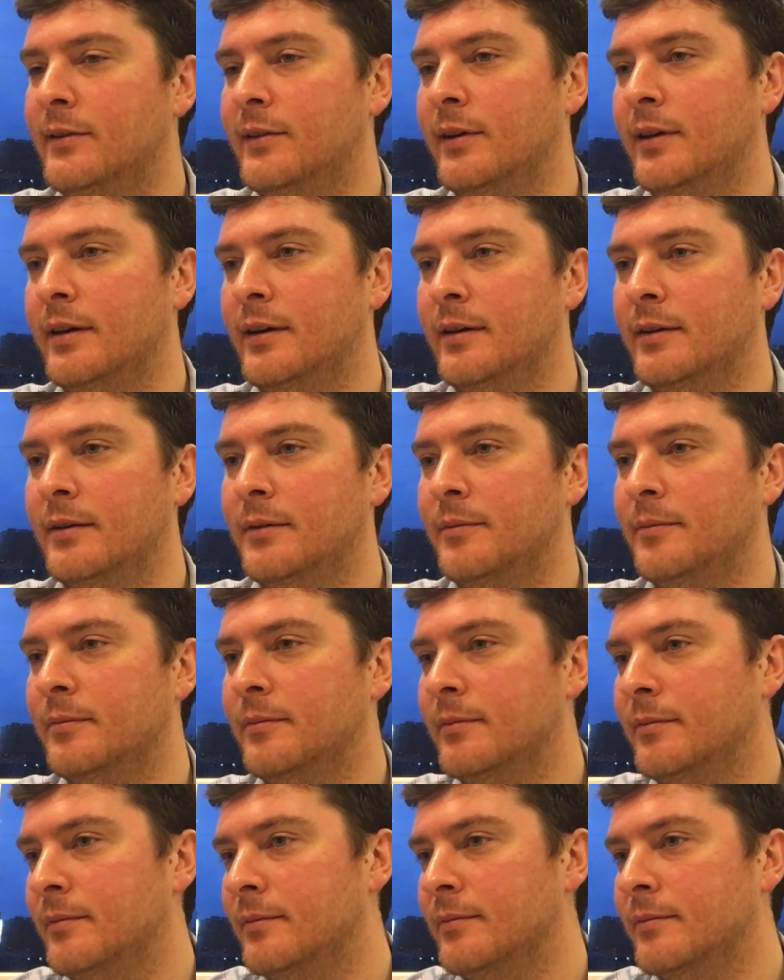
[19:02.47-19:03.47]
to
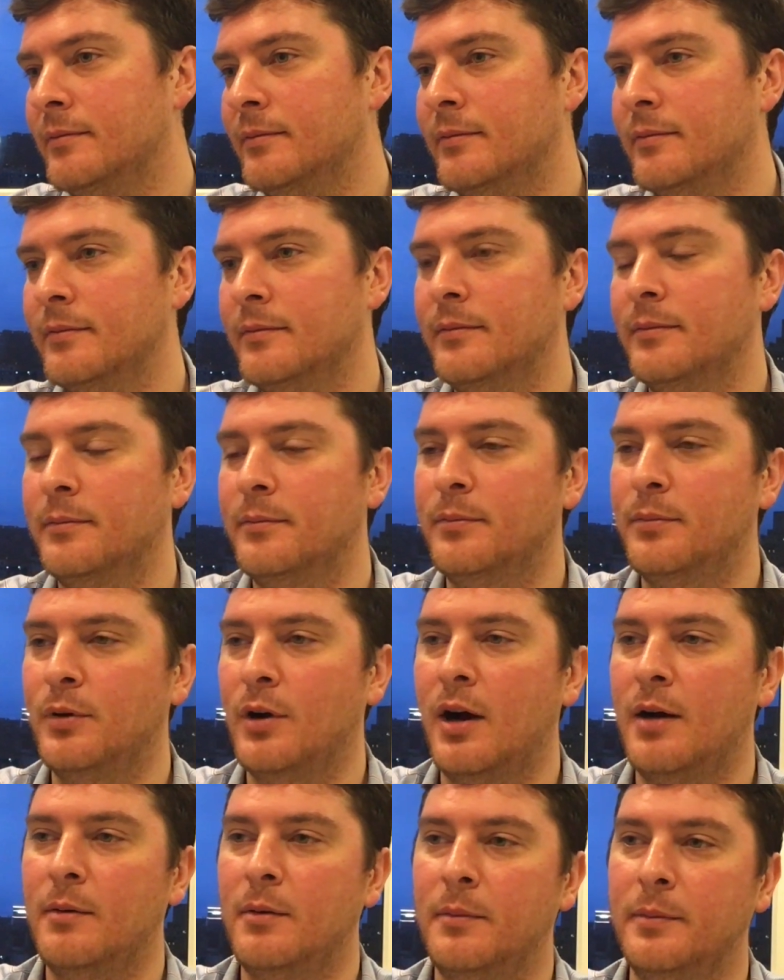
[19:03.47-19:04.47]

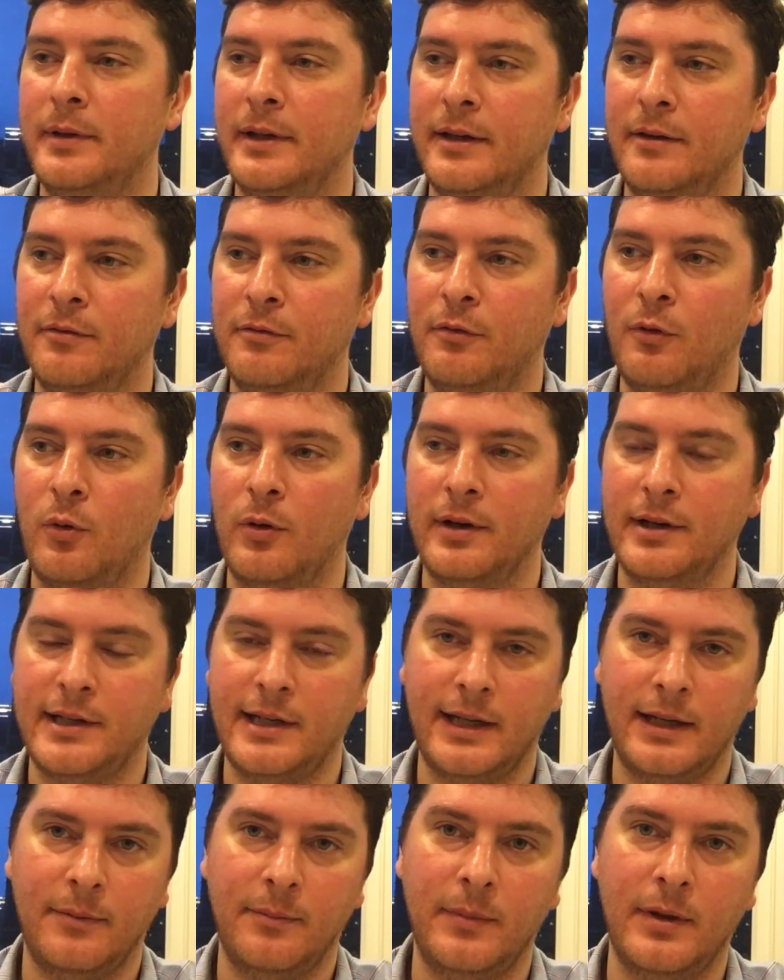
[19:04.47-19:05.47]
probably
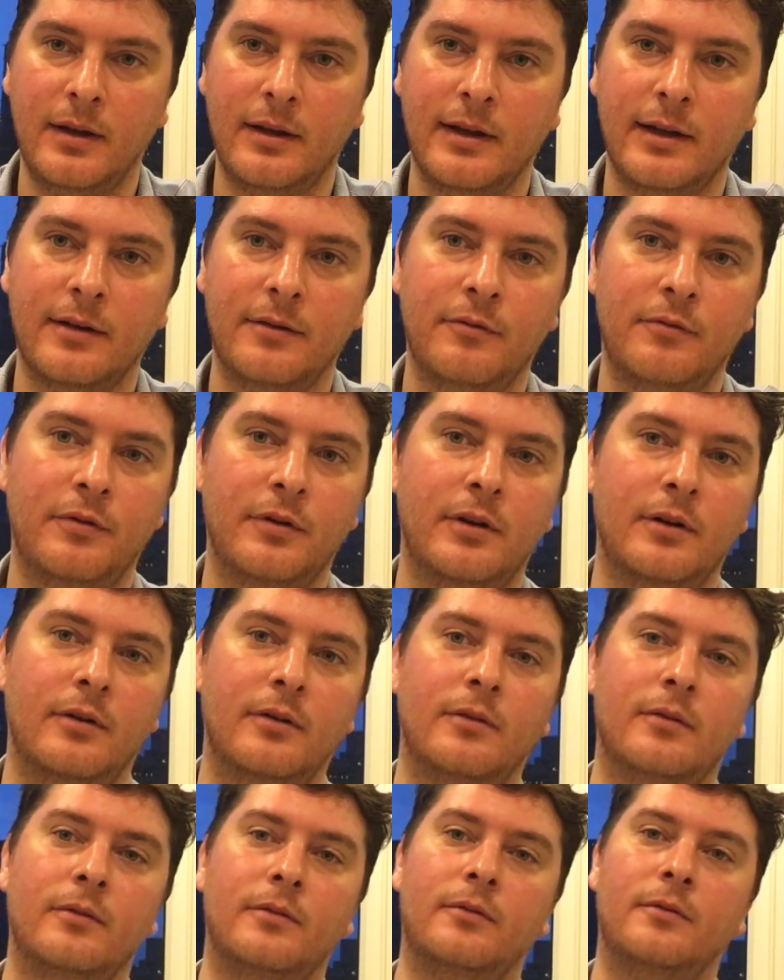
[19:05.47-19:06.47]
14 million
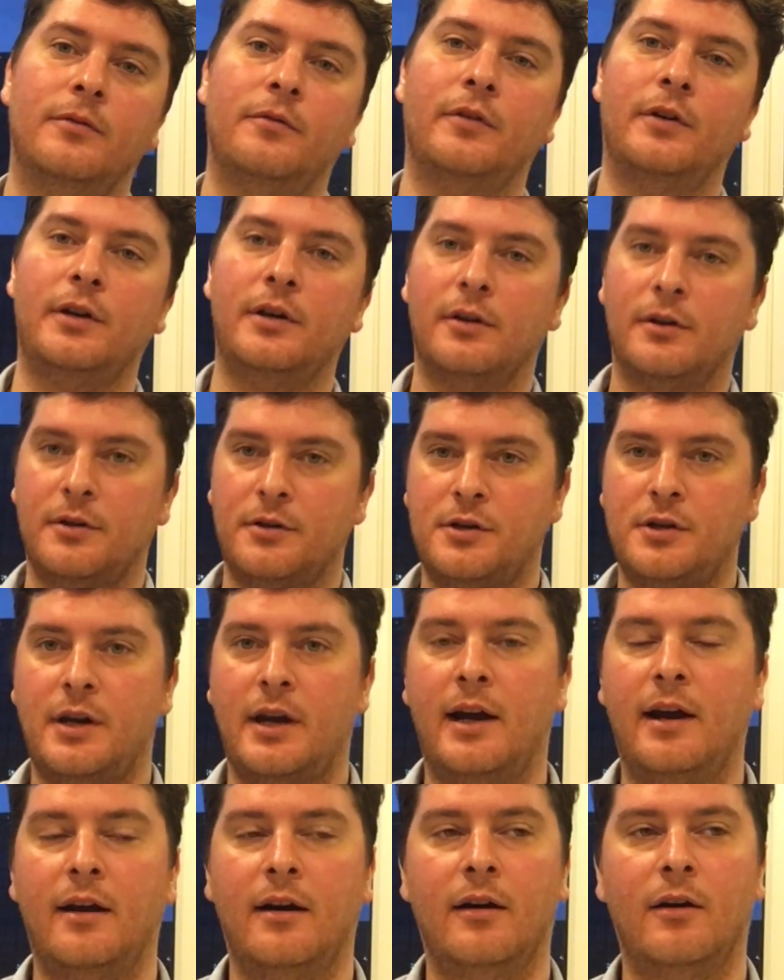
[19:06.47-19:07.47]
for your
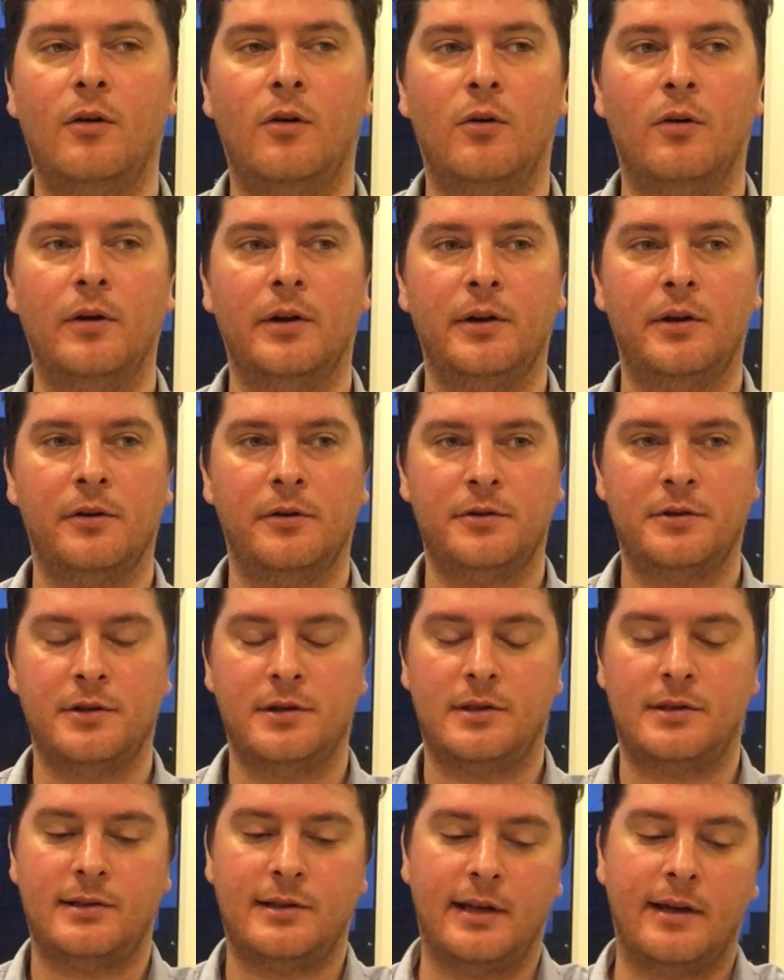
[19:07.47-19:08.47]
share or your just
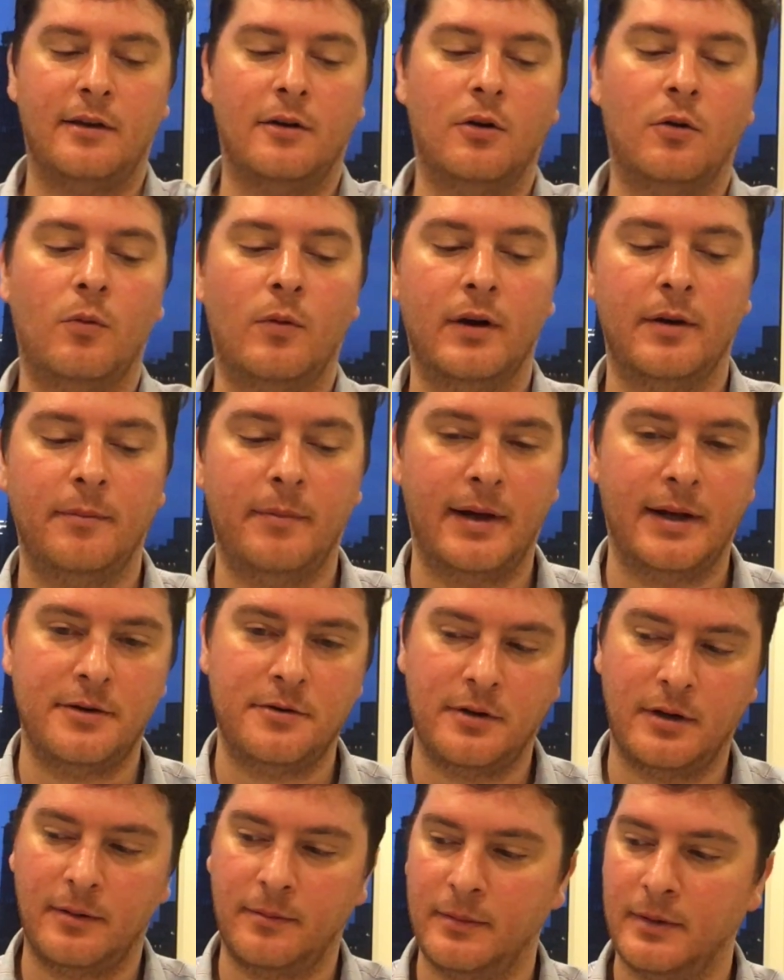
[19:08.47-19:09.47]
single
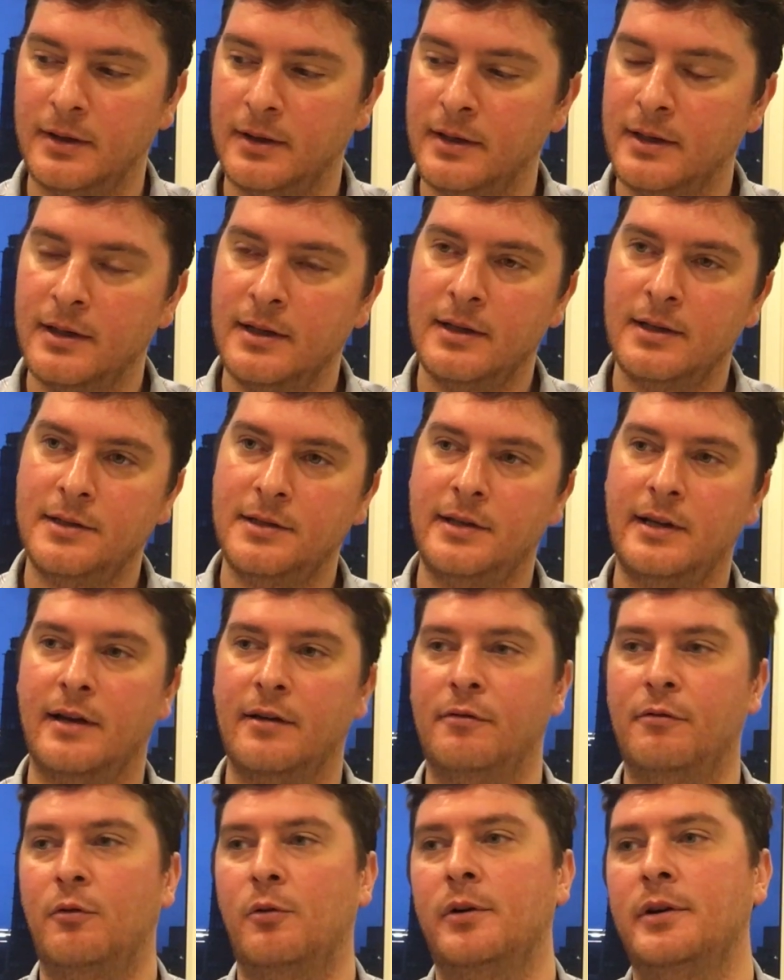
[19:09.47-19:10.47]
1-bedroom. So you
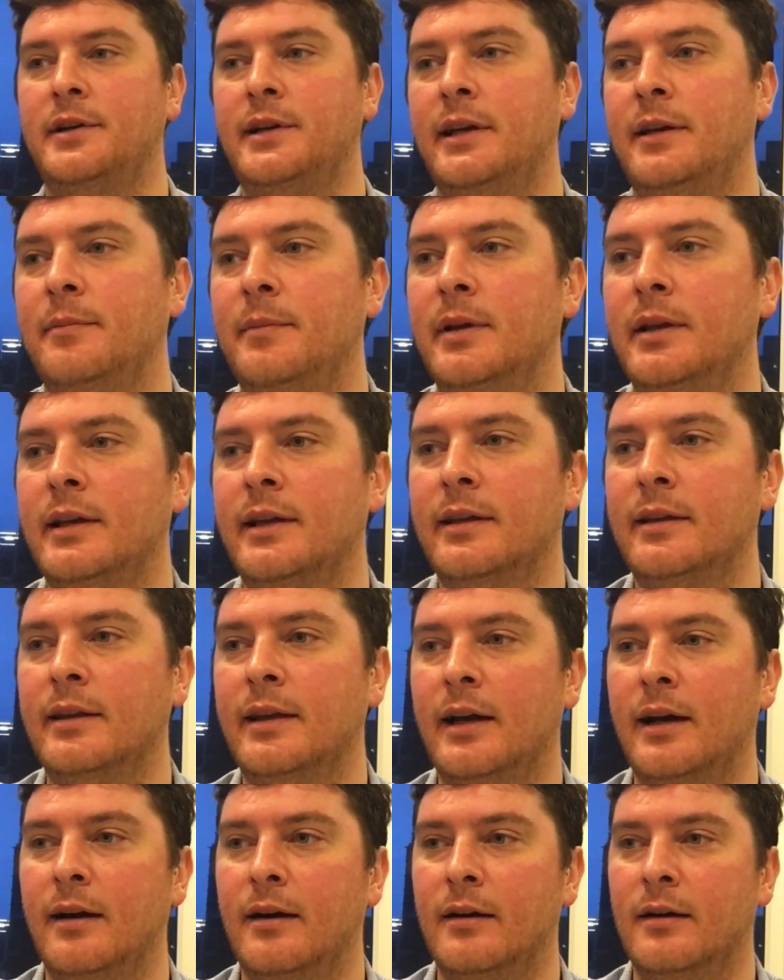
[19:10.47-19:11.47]
got 14 million
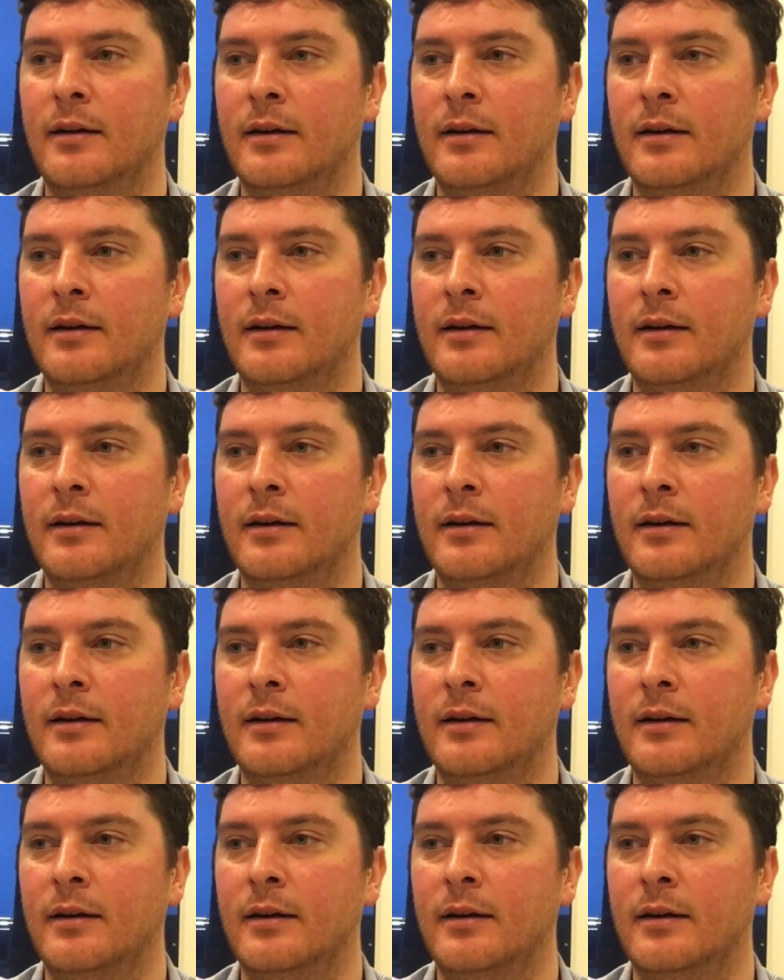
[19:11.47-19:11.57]
there.